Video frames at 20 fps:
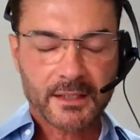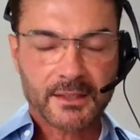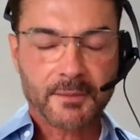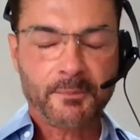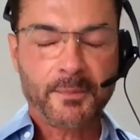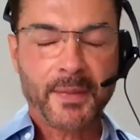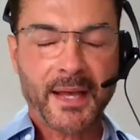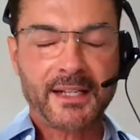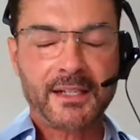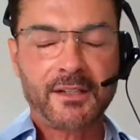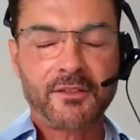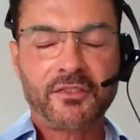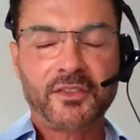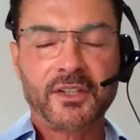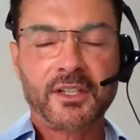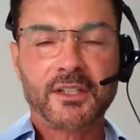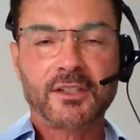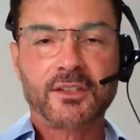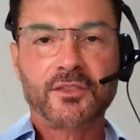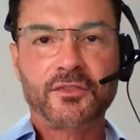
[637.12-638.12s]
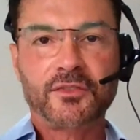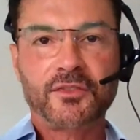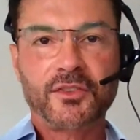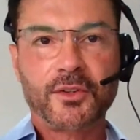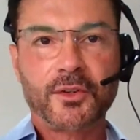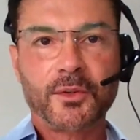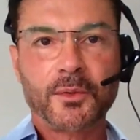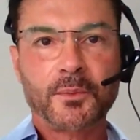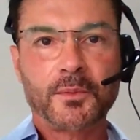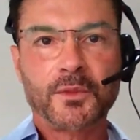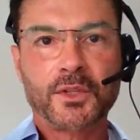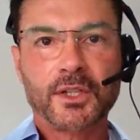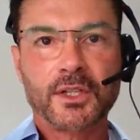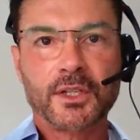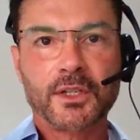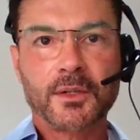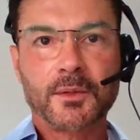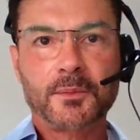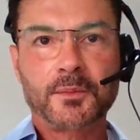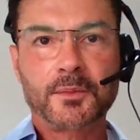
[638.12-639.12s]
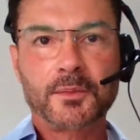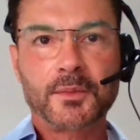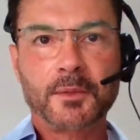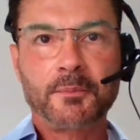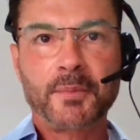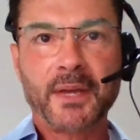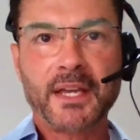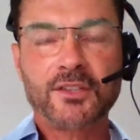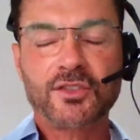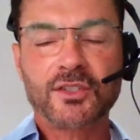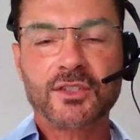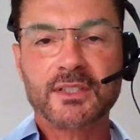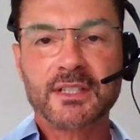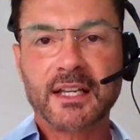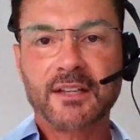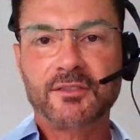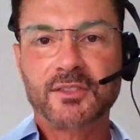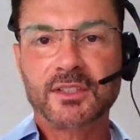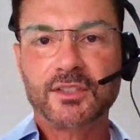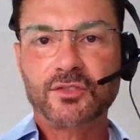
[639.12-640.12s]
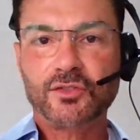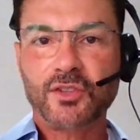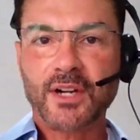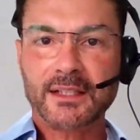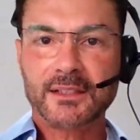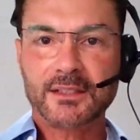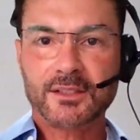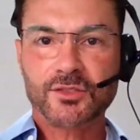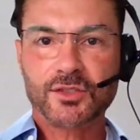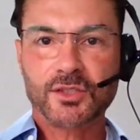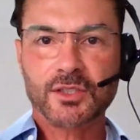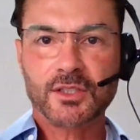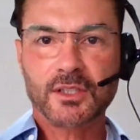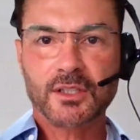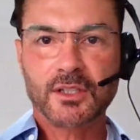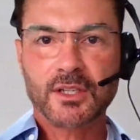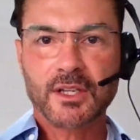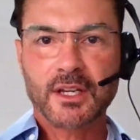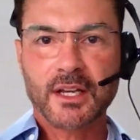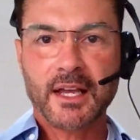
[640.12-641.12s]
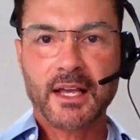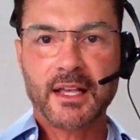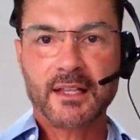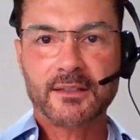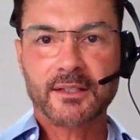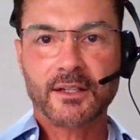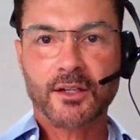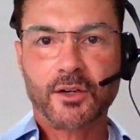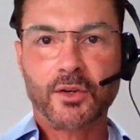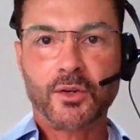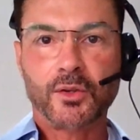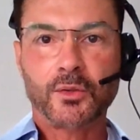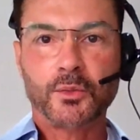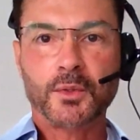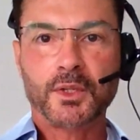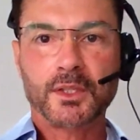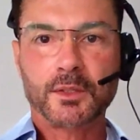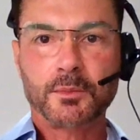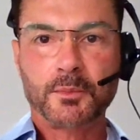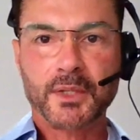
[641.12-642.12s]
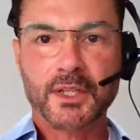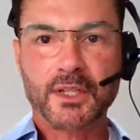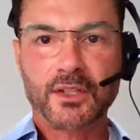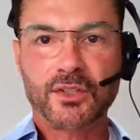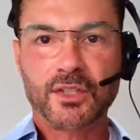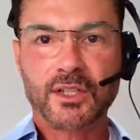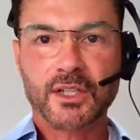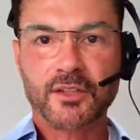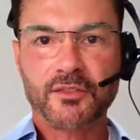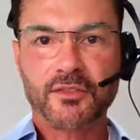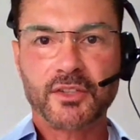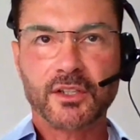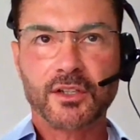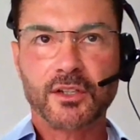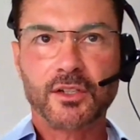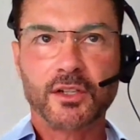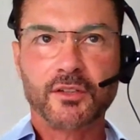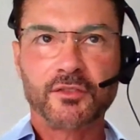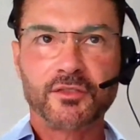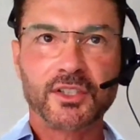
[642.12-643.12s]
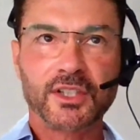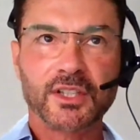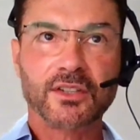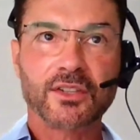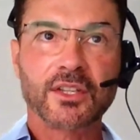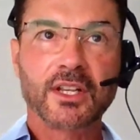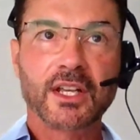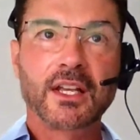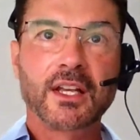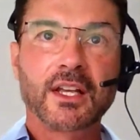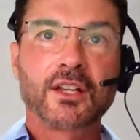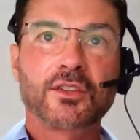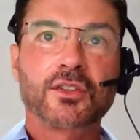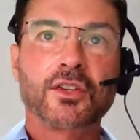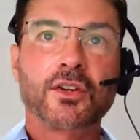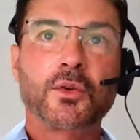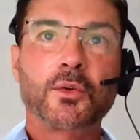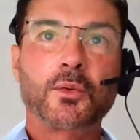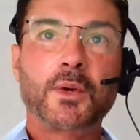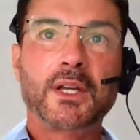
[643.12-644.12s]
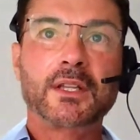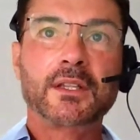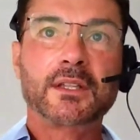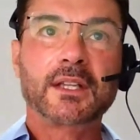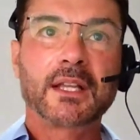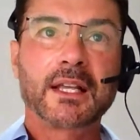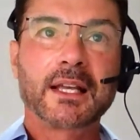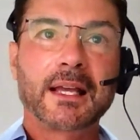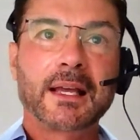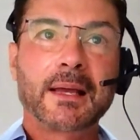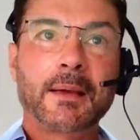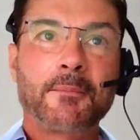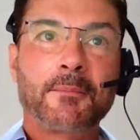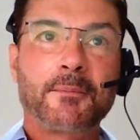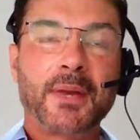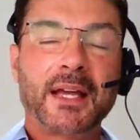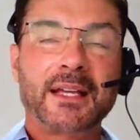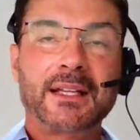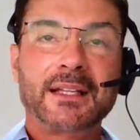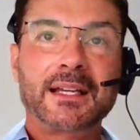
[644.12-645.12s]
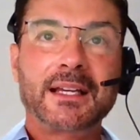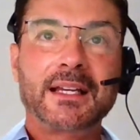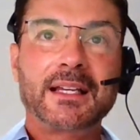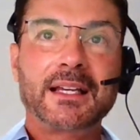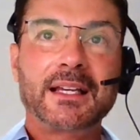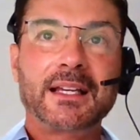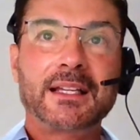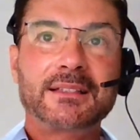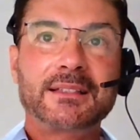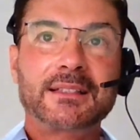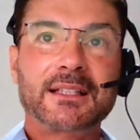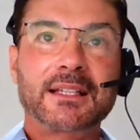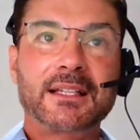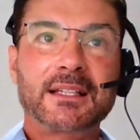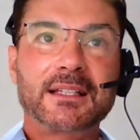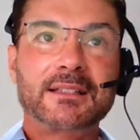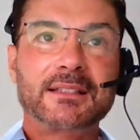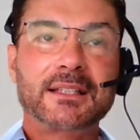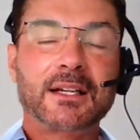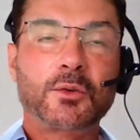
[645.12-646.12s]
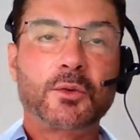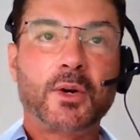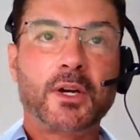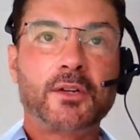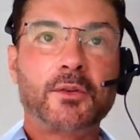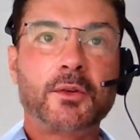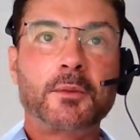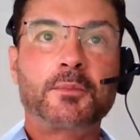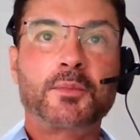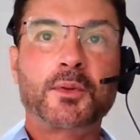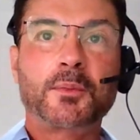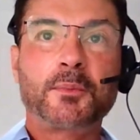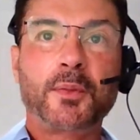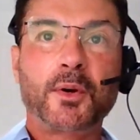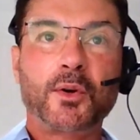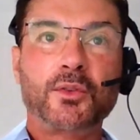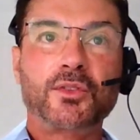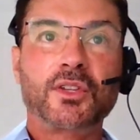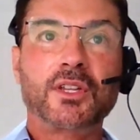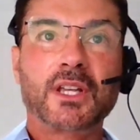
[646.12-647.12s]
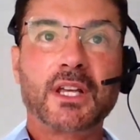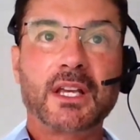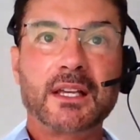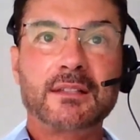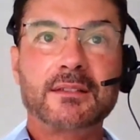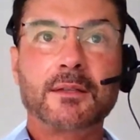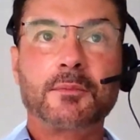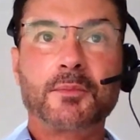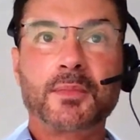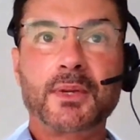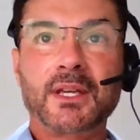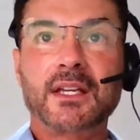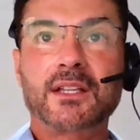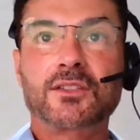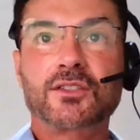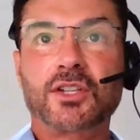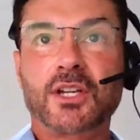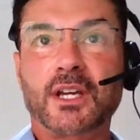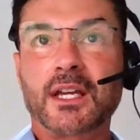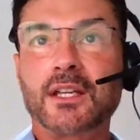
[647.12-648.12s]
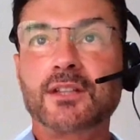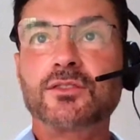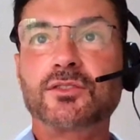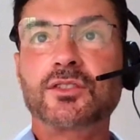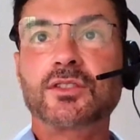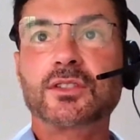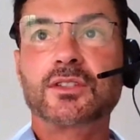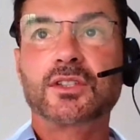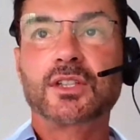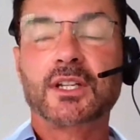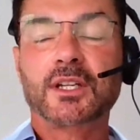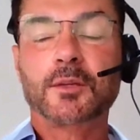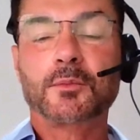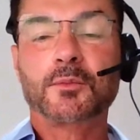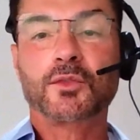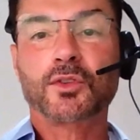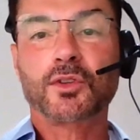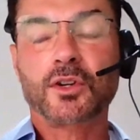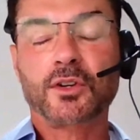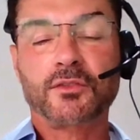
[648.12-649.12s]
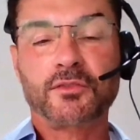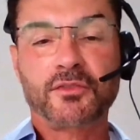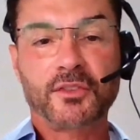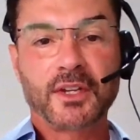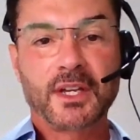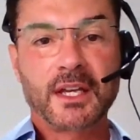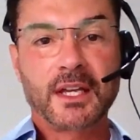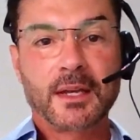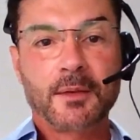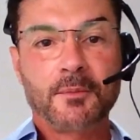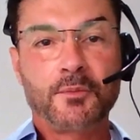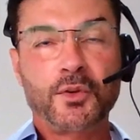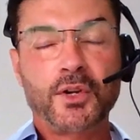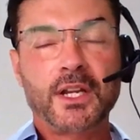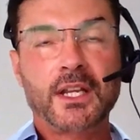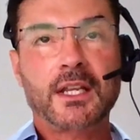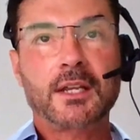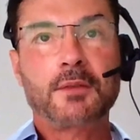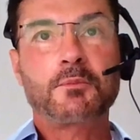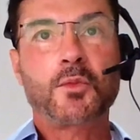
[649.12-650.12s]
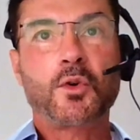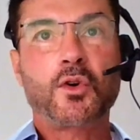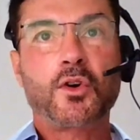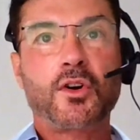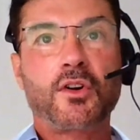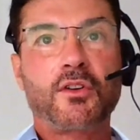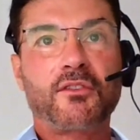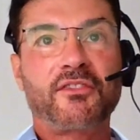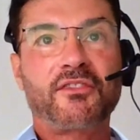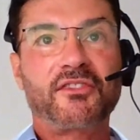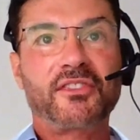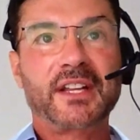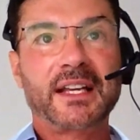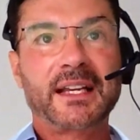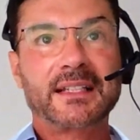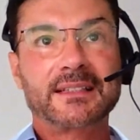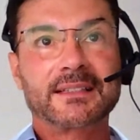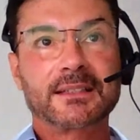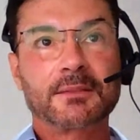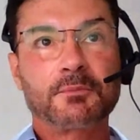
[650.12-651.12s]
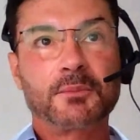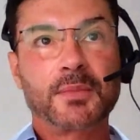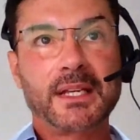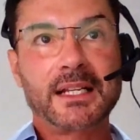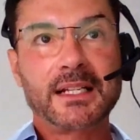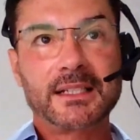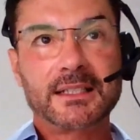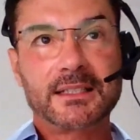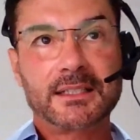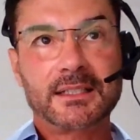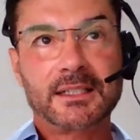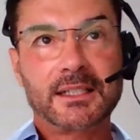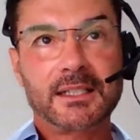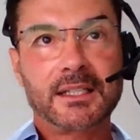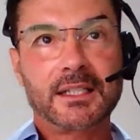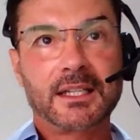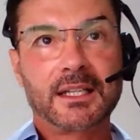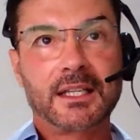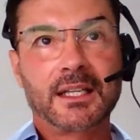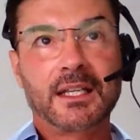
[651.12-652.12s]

benefits from the patient safety strategy as a whole with PSERF and all of this. So one is what we're proposing is a big change in terms of bringing more flexibility